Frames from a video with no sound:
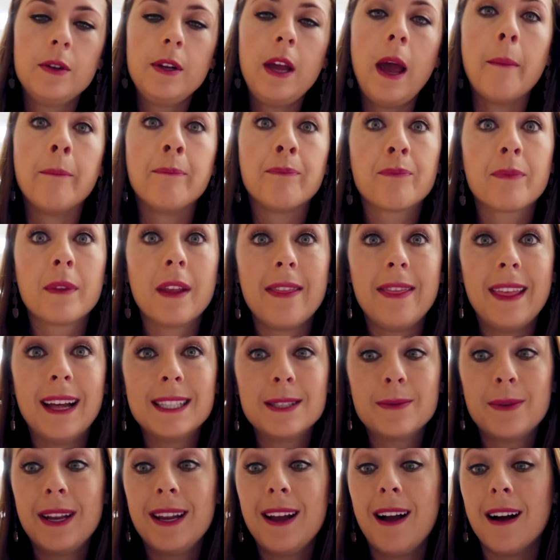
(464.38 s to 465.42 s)
so yeah,
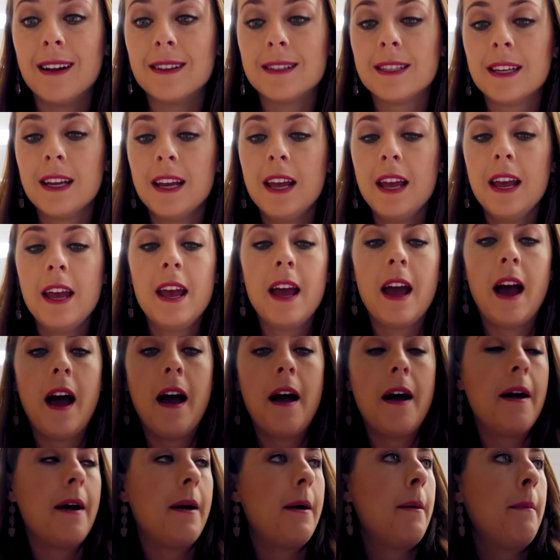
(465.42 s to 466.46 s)
that's what I got.
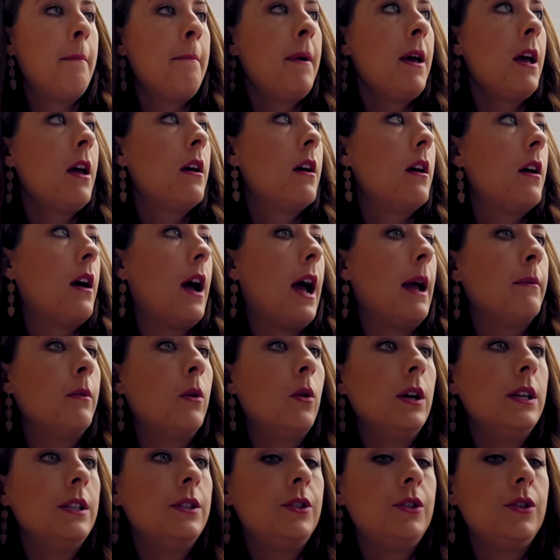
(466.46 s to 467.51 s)
Um, I'm
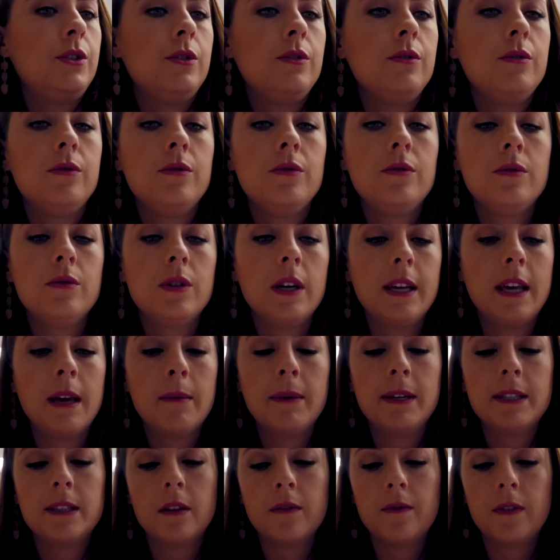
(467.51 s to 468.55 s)
going to
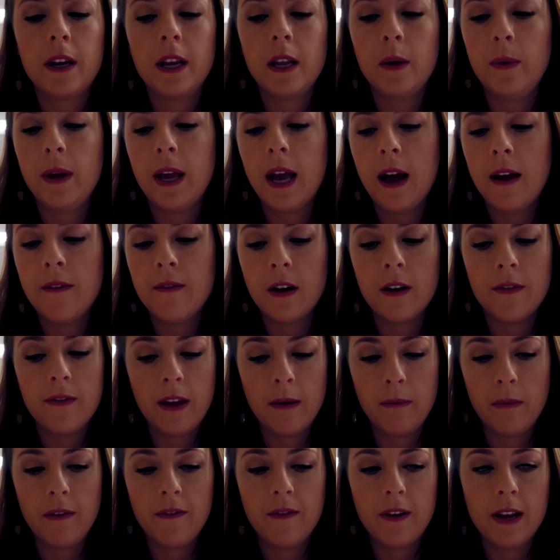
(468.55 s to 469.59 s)
get myself ready. We have our
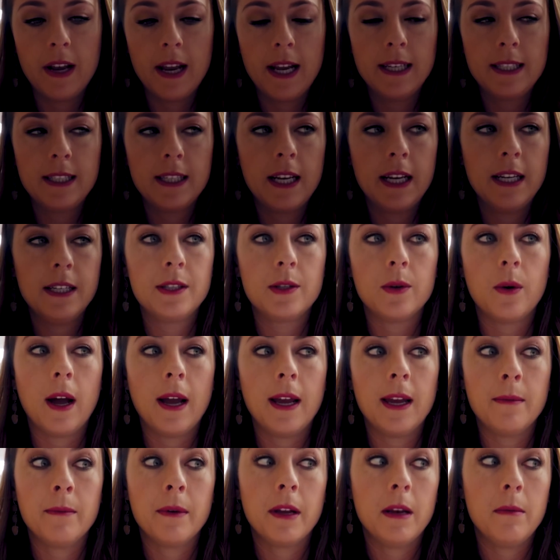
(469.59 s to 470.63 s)
family fun night tonight, so
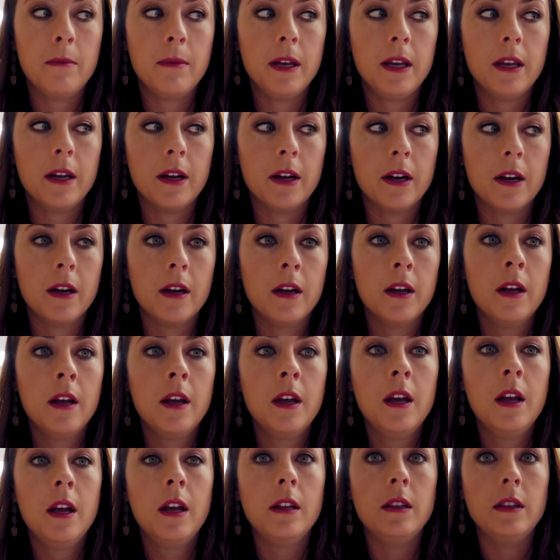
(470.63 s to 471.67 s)
I am going to be here
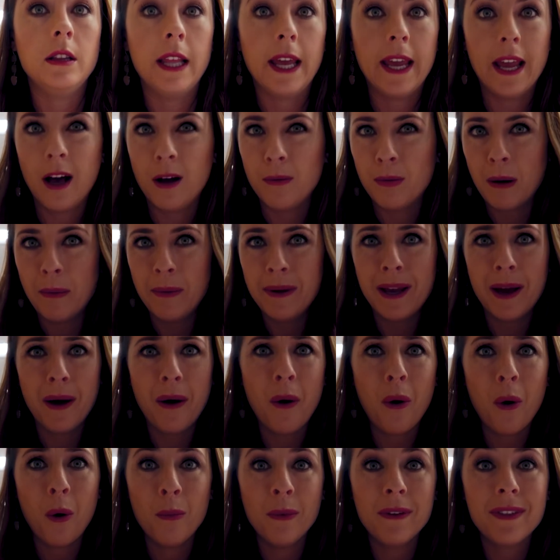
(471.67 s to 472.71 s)
late. I'll probably get
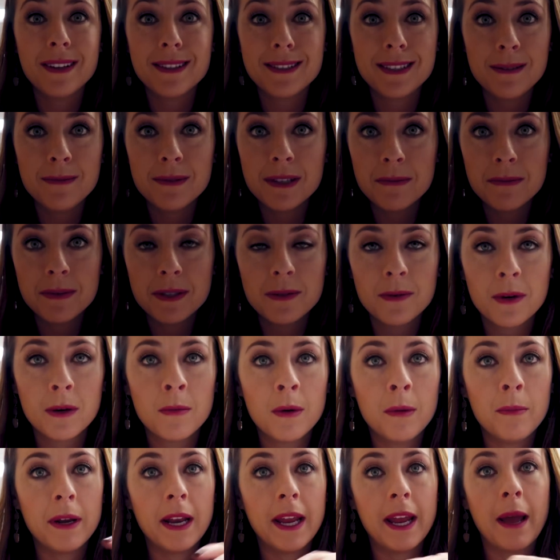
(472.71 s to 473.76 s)
home at the same time as
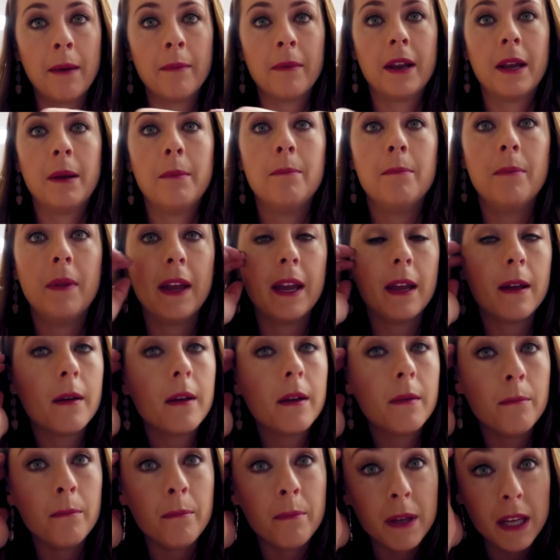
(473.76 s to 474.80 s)
normal, but I am going to like
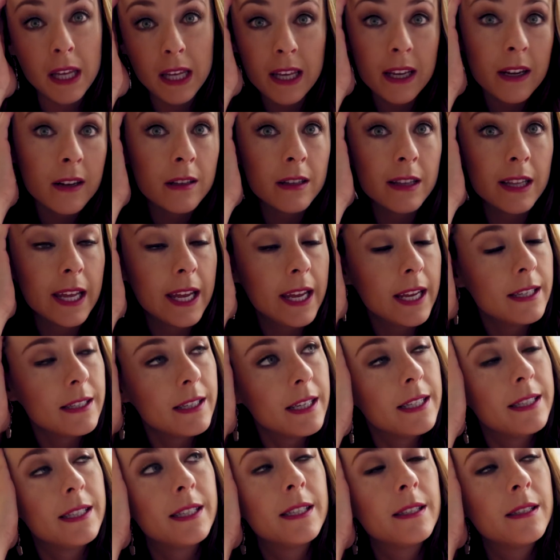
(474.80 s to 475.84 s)
be here
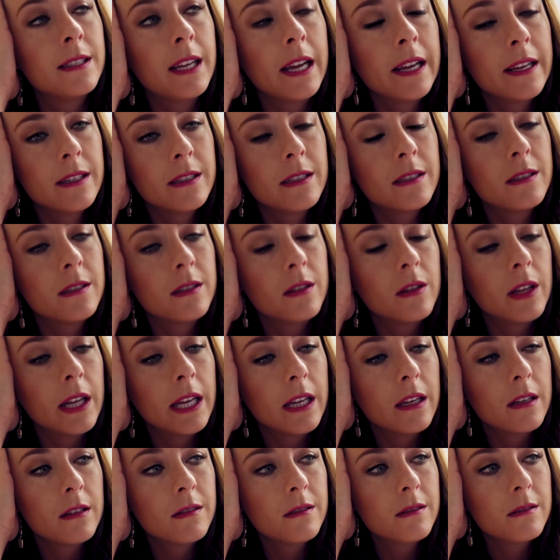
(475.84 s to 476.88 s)
late. It doesn't end until
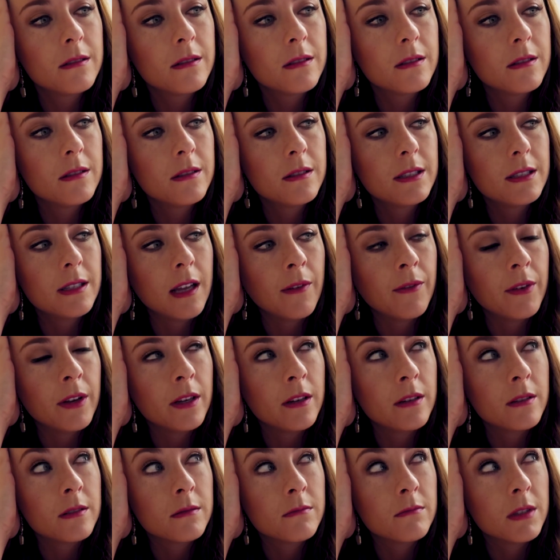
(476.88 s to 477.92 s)
like
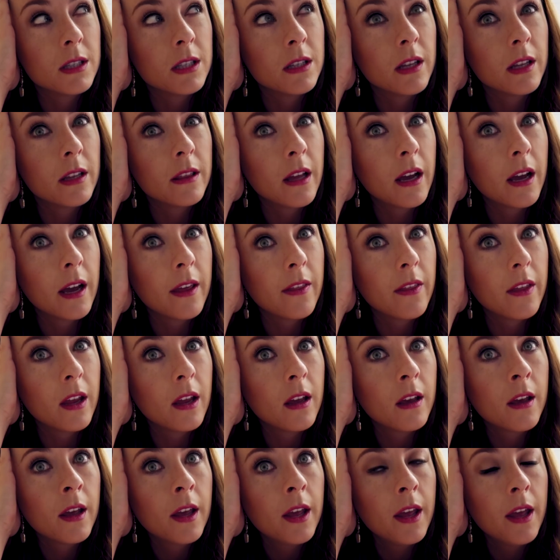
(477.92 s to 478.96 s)
seven or something like that I
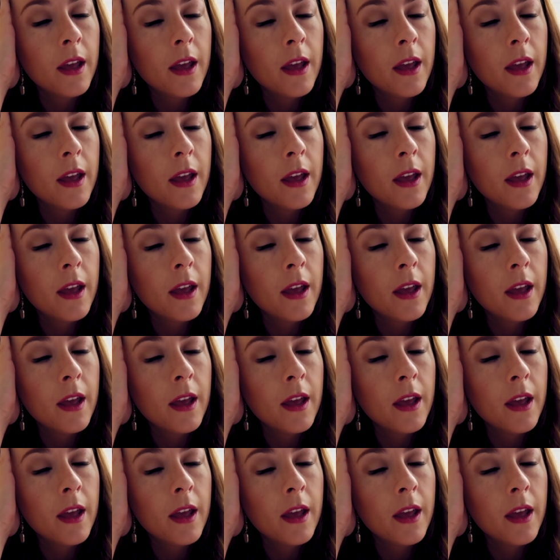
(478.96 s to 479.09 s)
think